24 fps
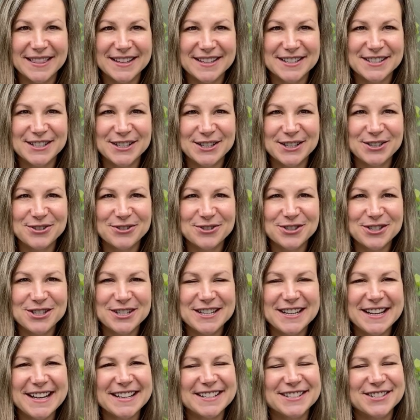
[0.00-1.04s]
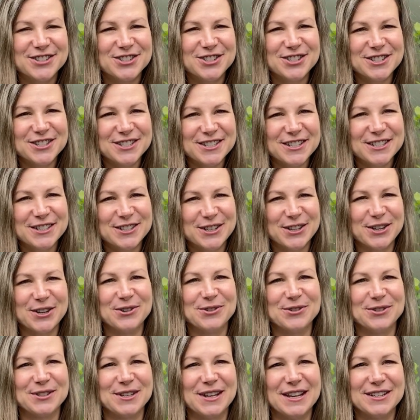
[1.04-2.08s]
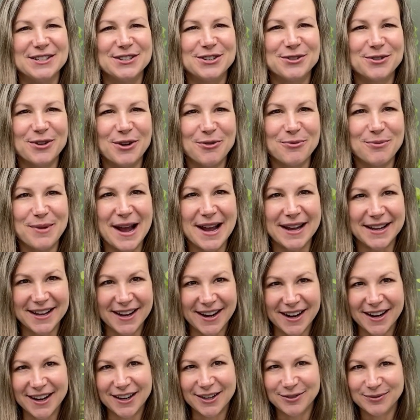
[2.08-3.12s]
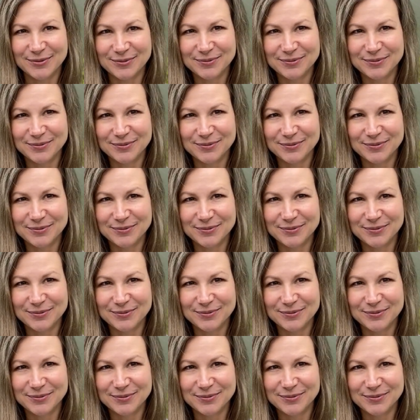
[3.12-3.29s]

the solution is just as close as your own backyard.